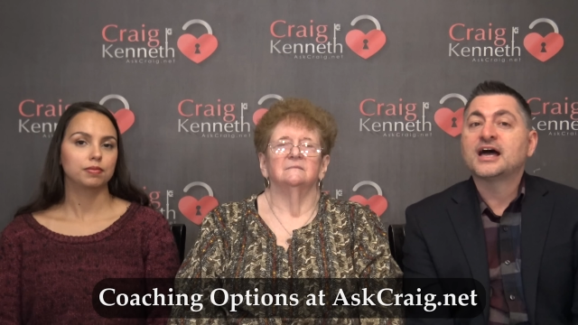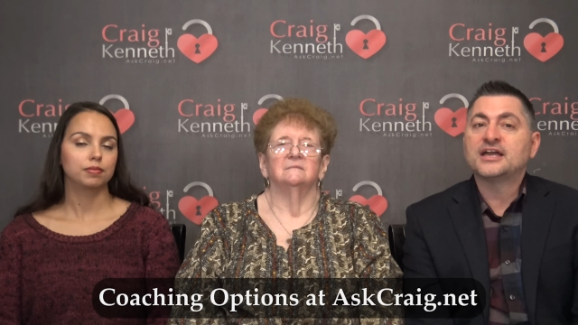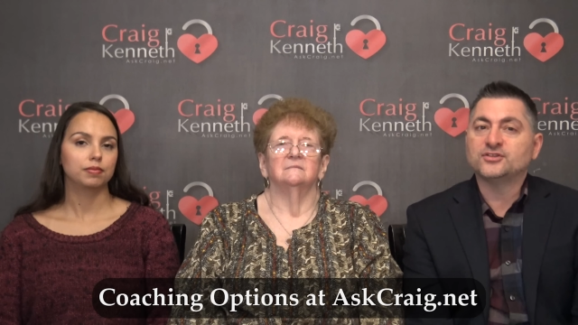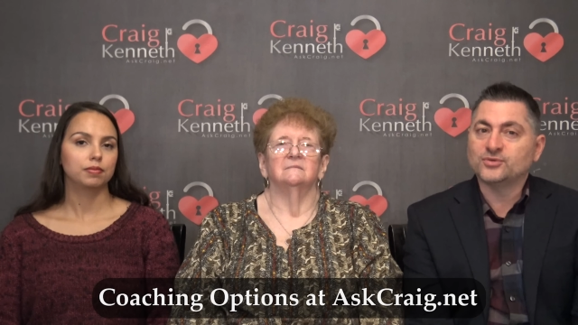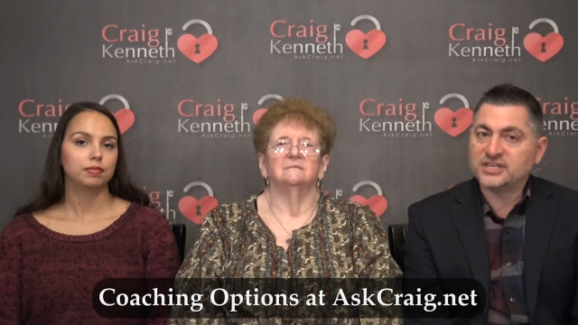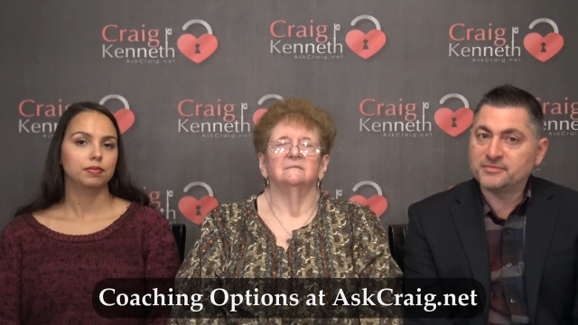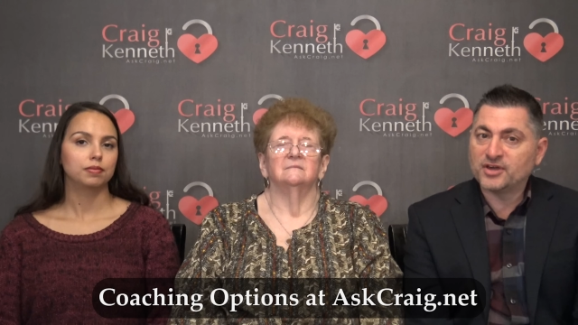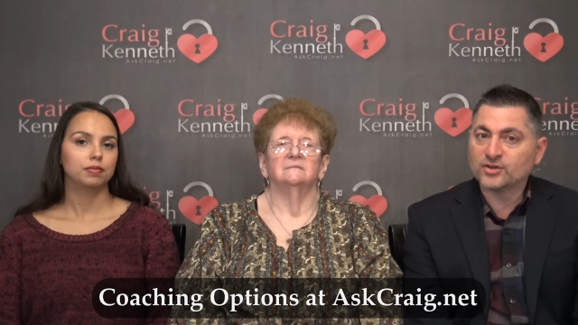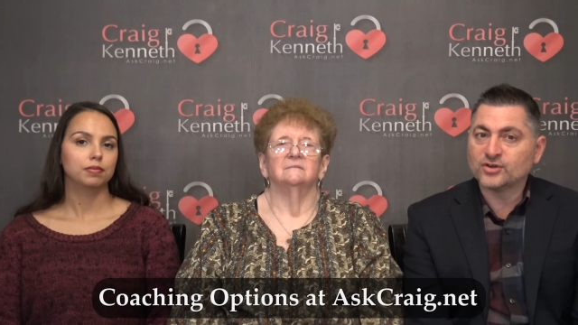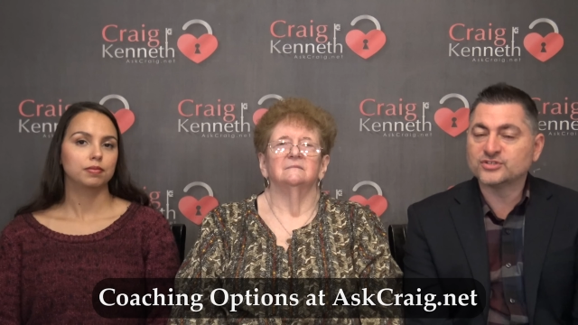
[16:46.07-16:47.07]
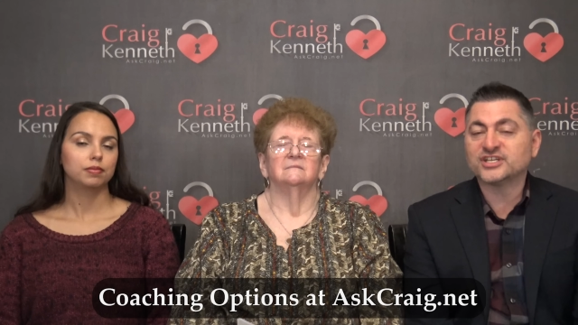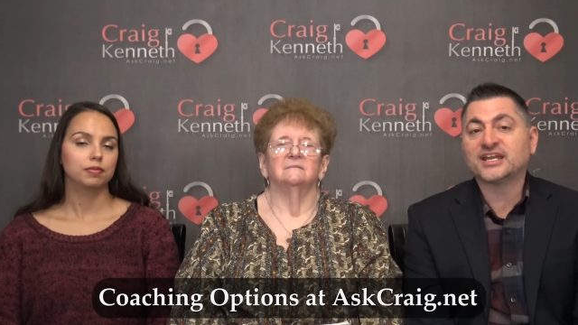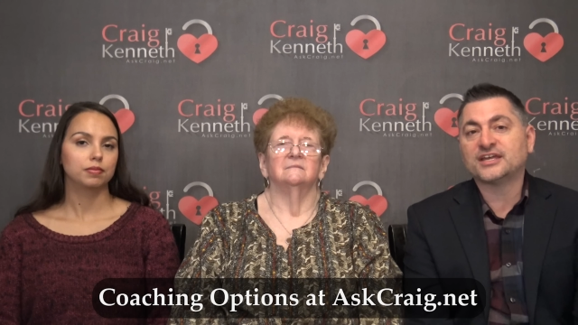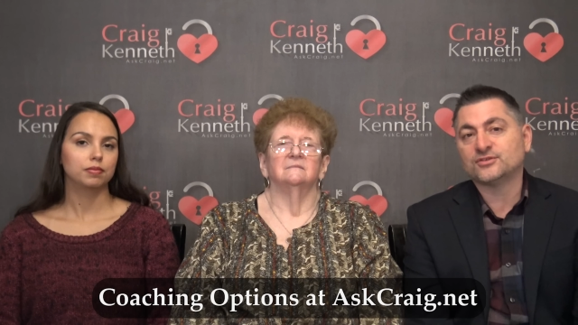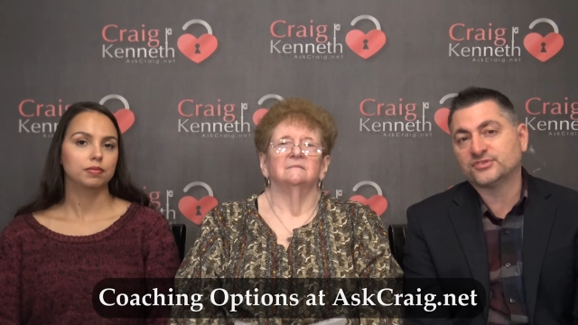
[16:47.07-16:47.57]
Speaker 1: I do email coaching
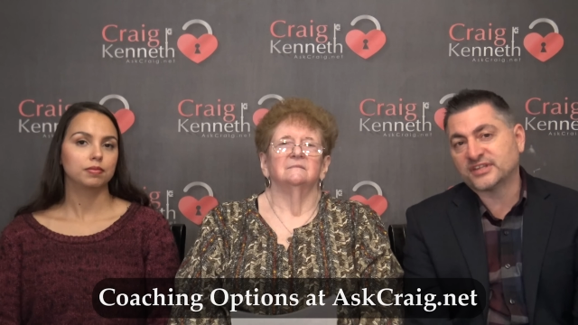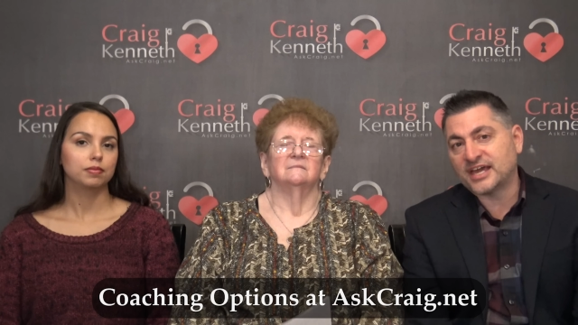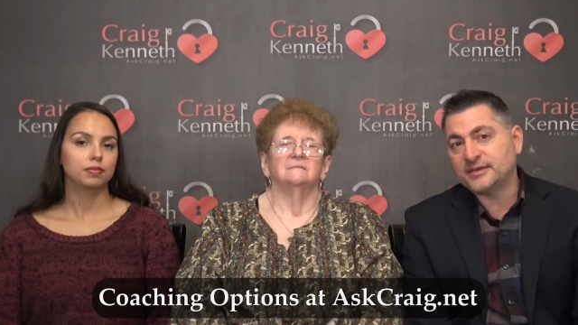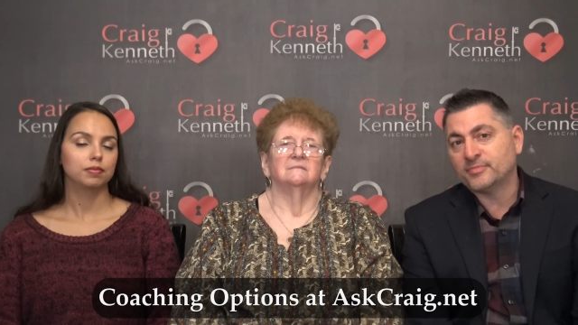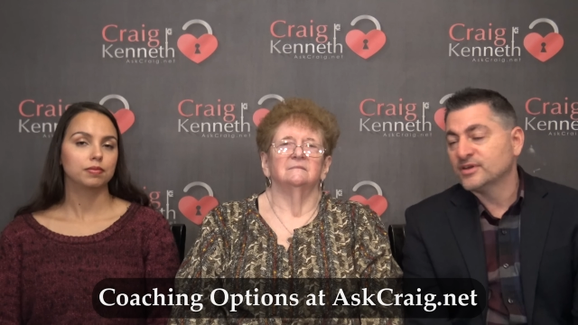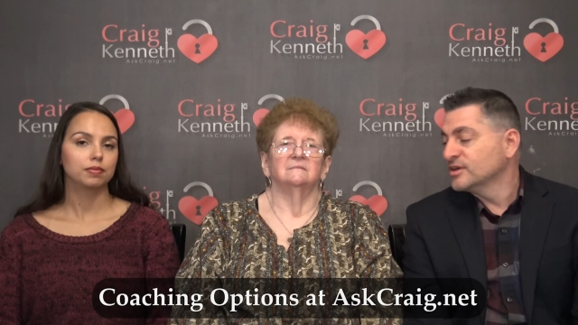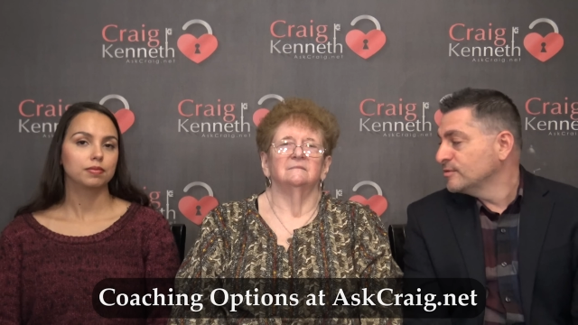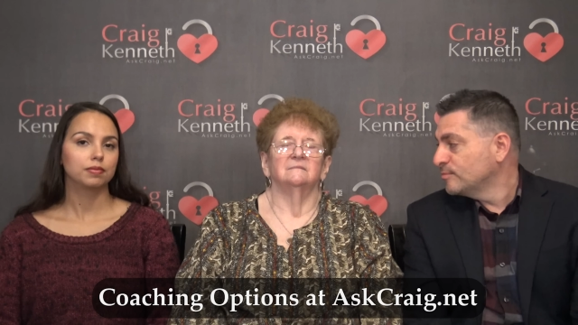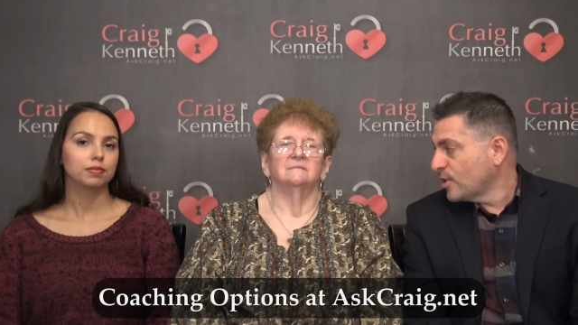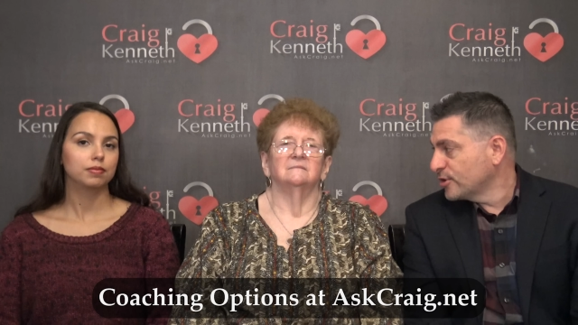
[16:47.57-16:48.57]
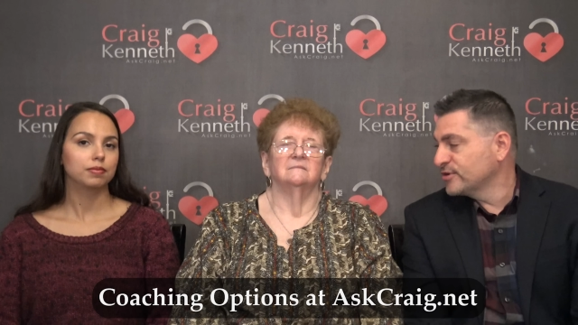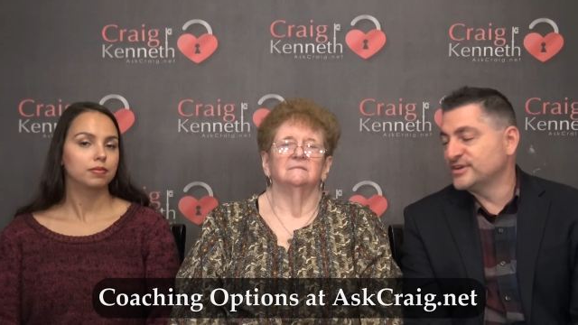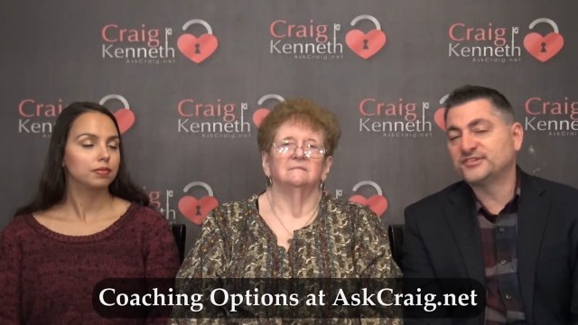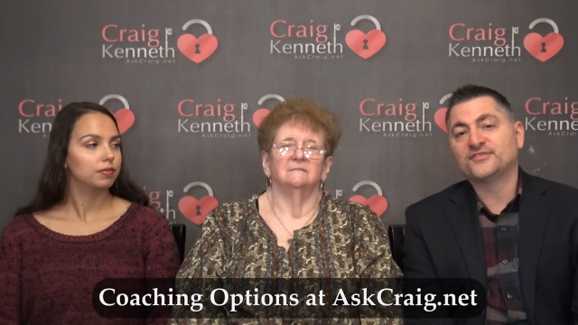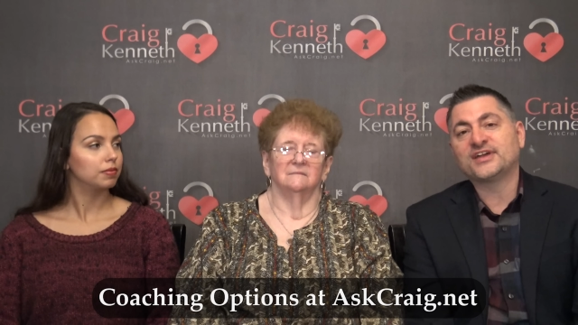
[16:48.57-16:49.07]
and I do Skype. Margaret
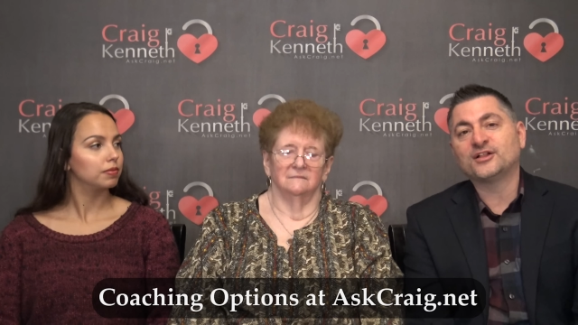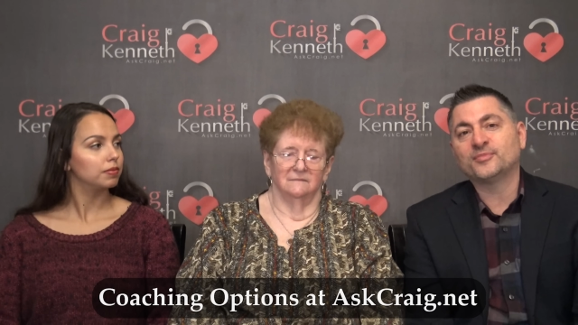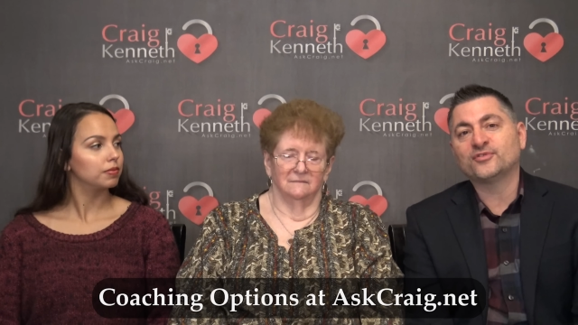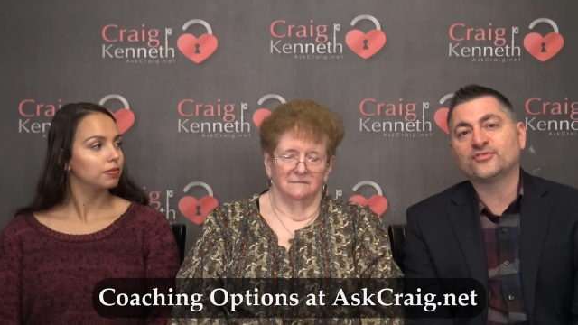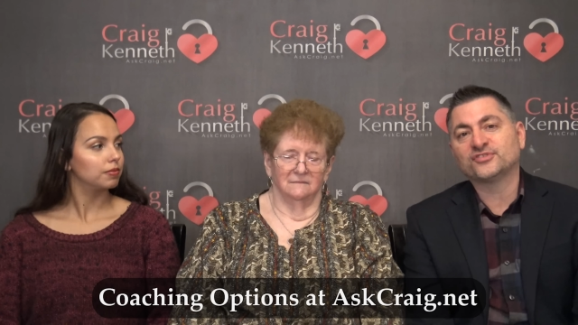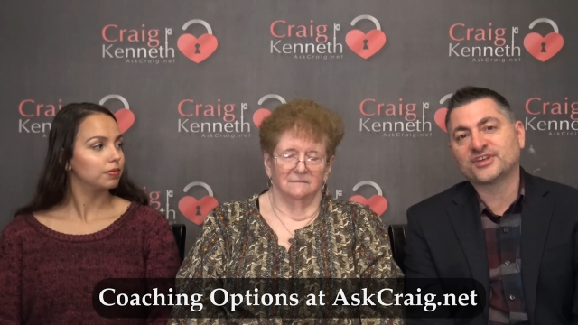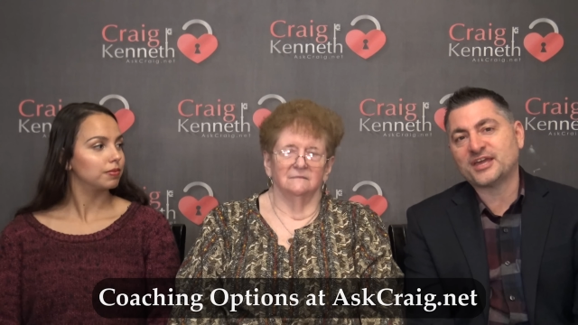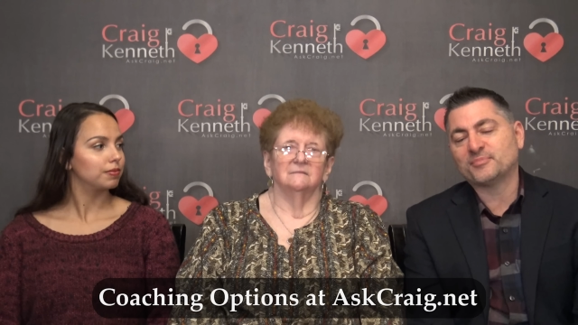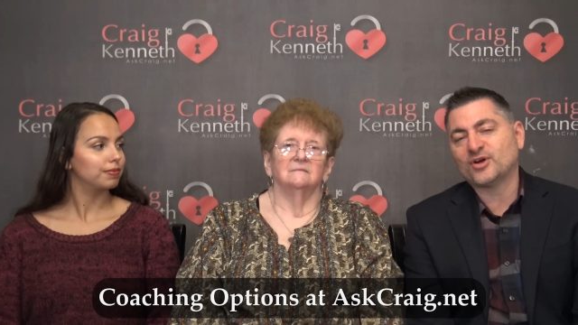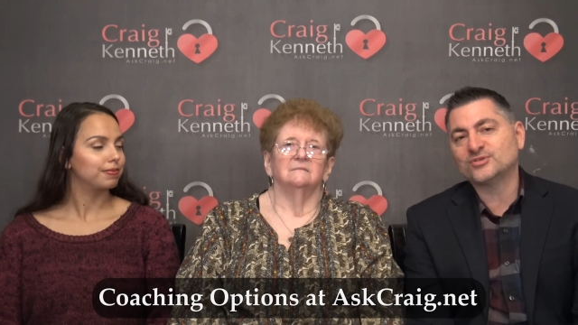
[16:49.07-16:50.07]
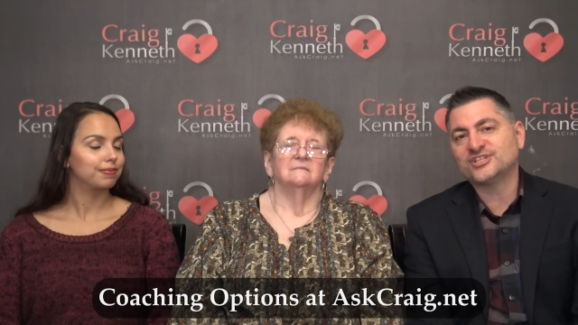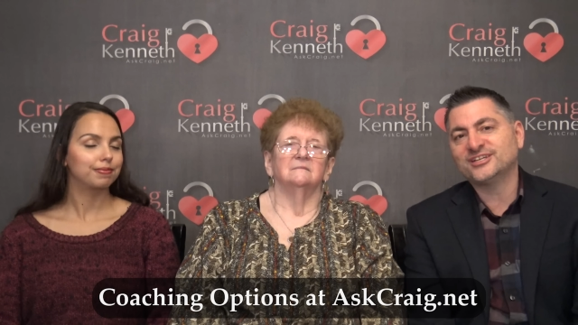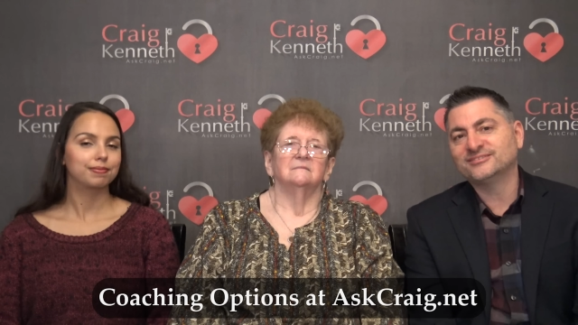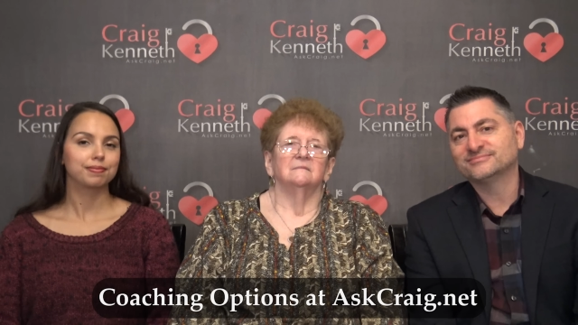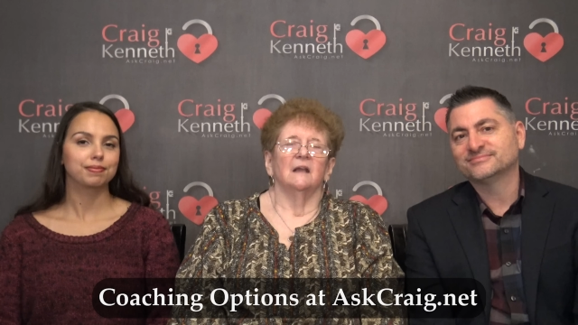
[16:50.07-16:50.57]
is available for Skype
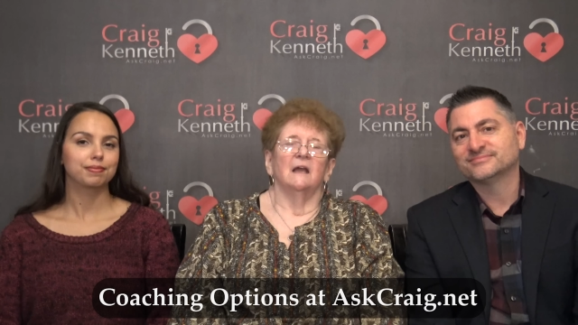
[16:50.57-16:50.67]
coaching.